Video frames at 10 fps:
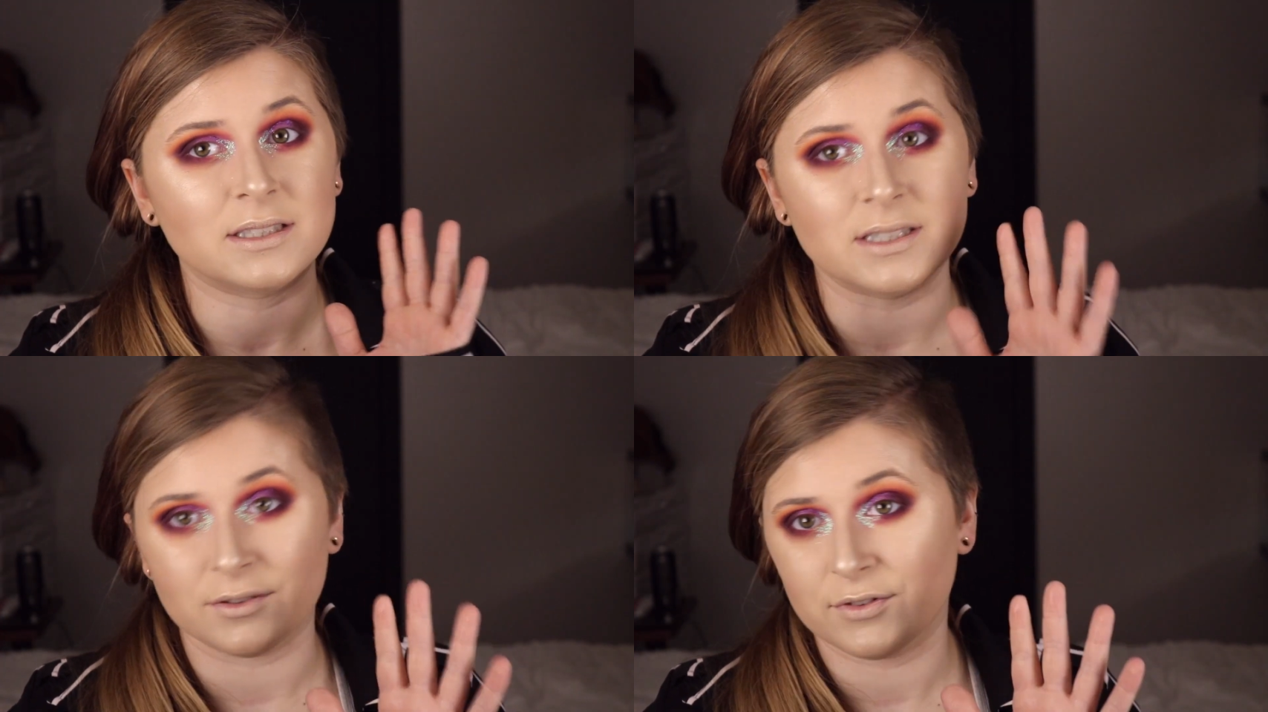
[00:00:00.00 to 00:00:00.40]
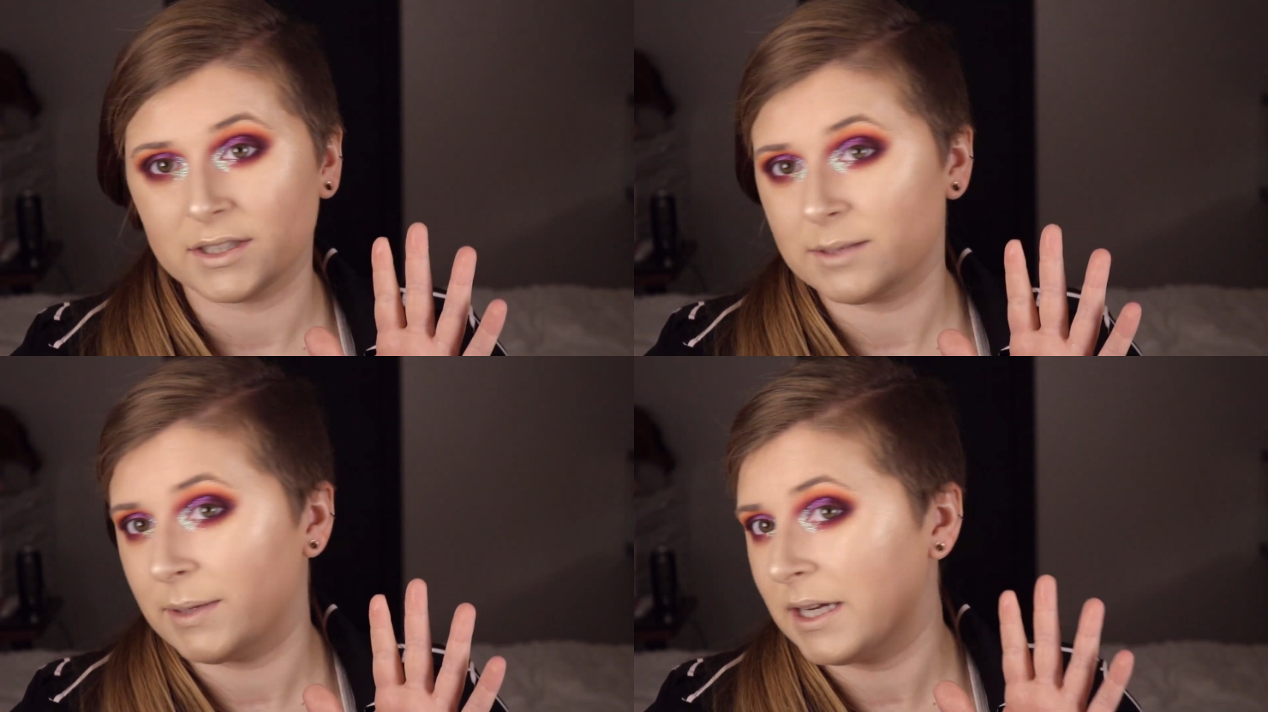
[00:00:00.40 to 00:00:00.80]

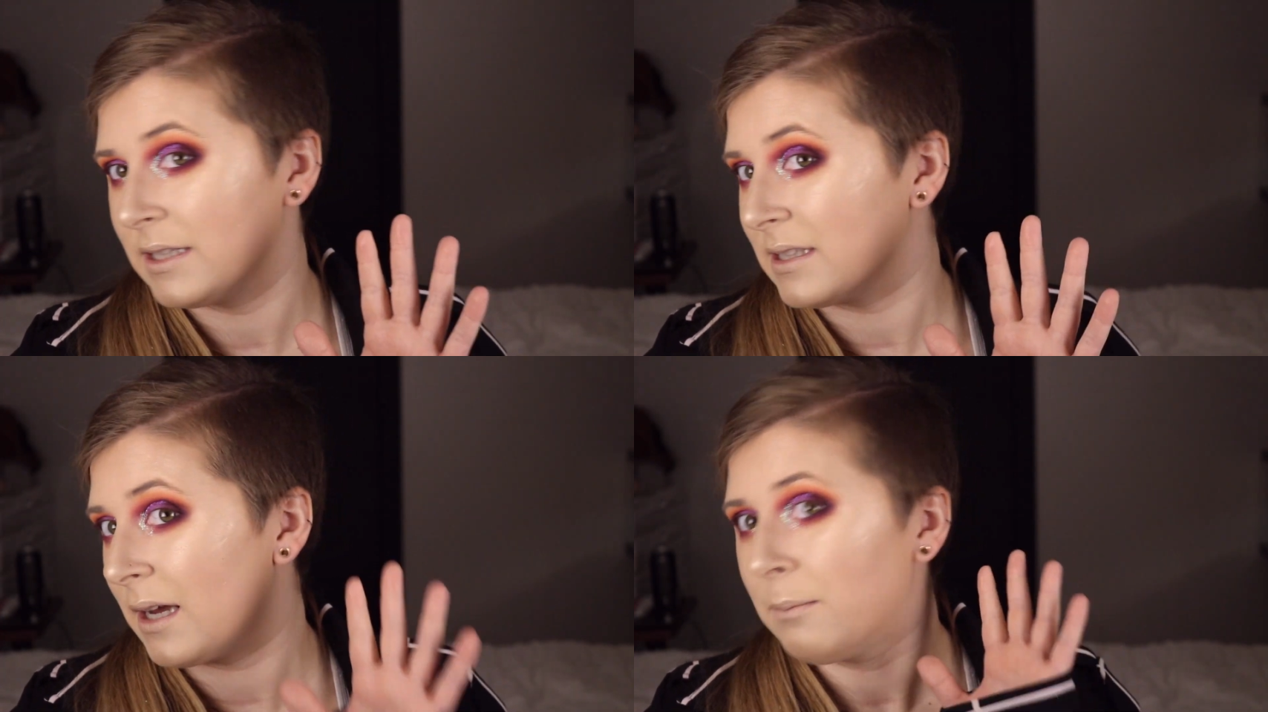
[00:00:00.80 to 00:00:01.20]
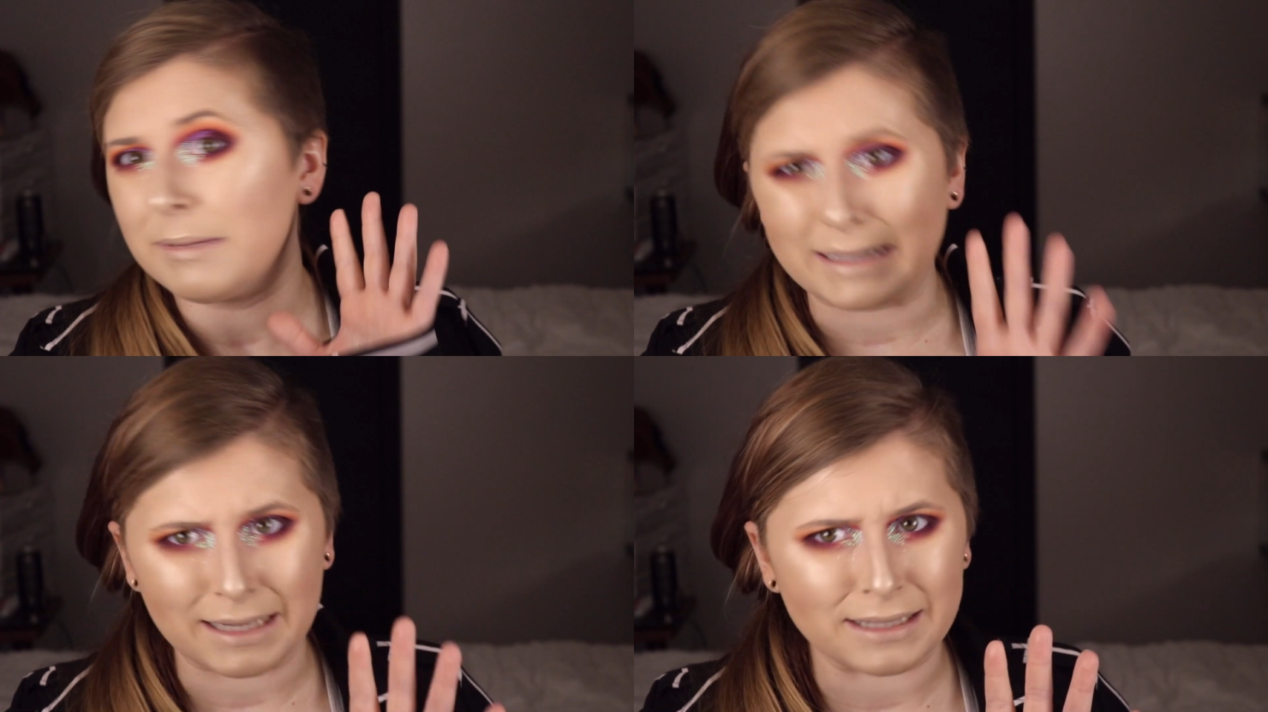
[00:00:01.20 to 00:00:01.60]
difference because I'm
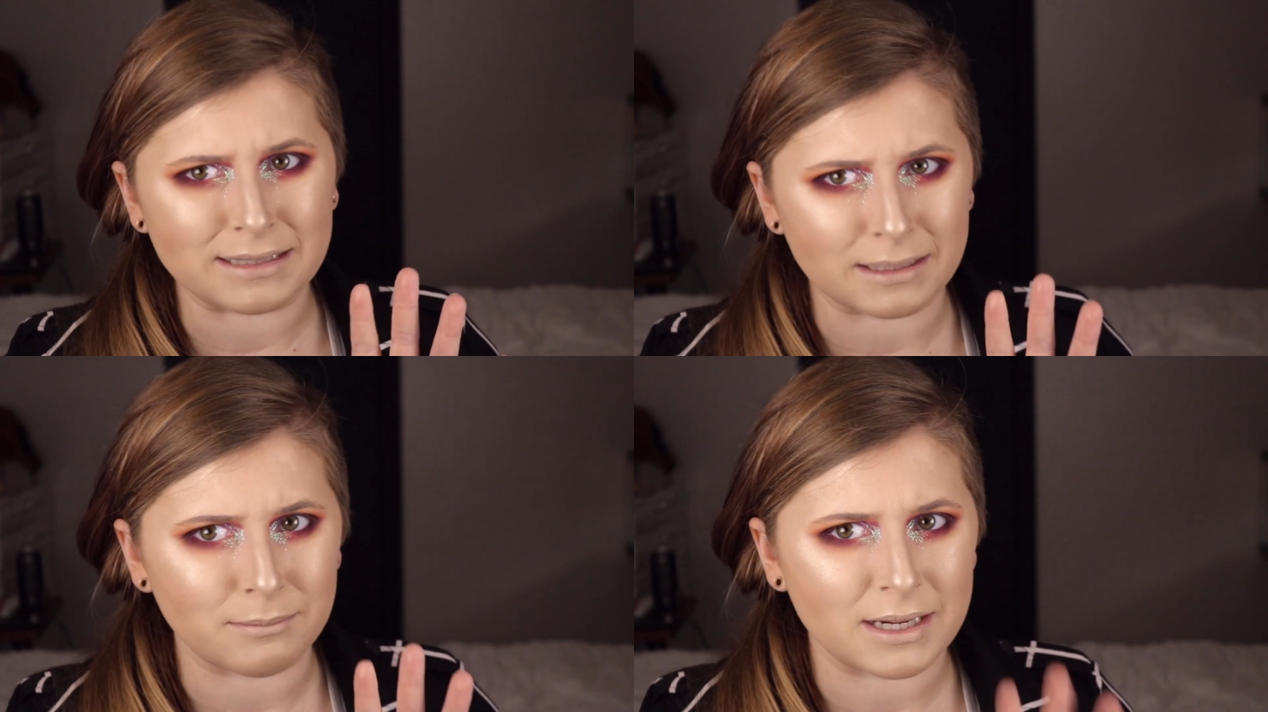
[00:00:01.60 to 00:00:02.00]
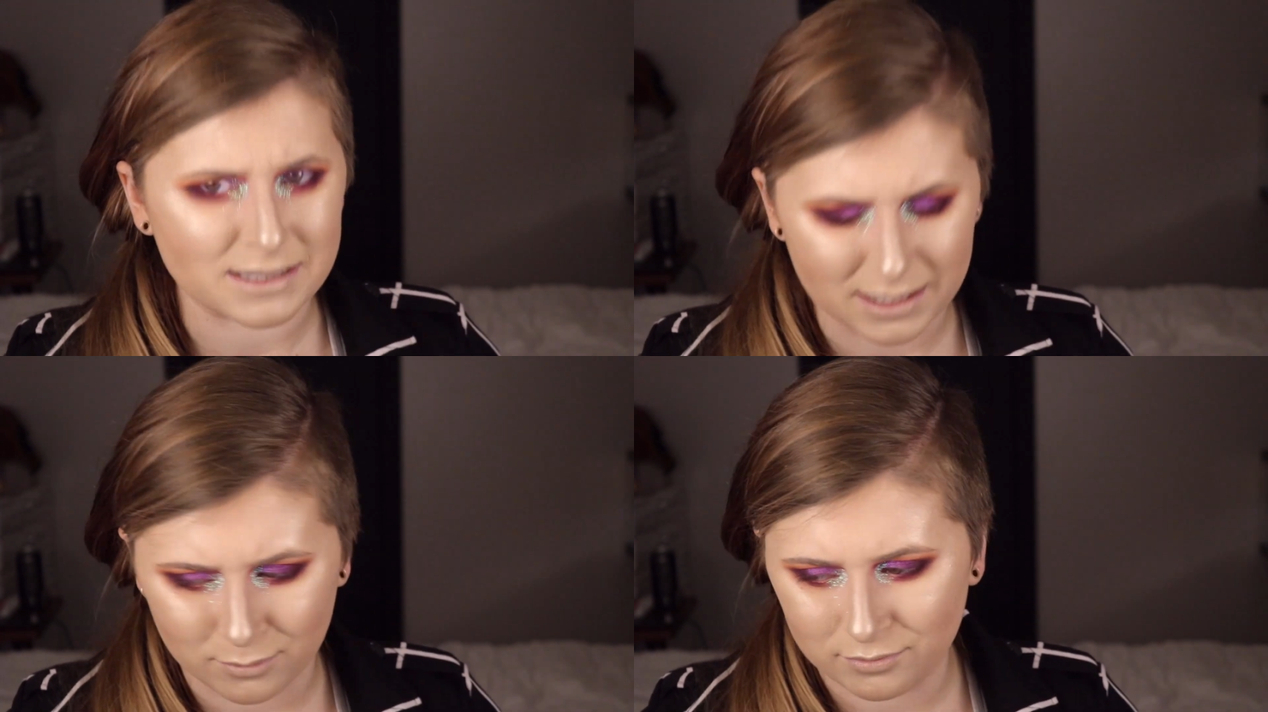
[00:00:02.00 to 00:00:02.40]
blinding
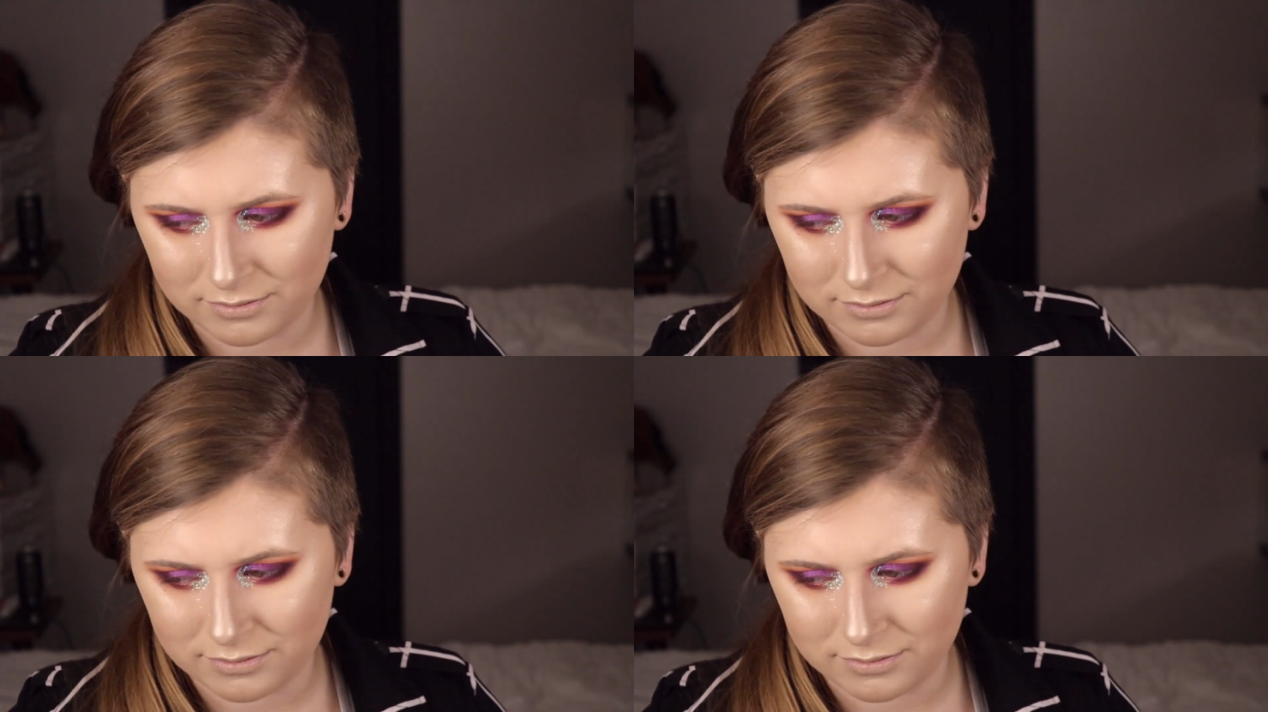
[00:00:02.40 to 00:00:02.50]
myself.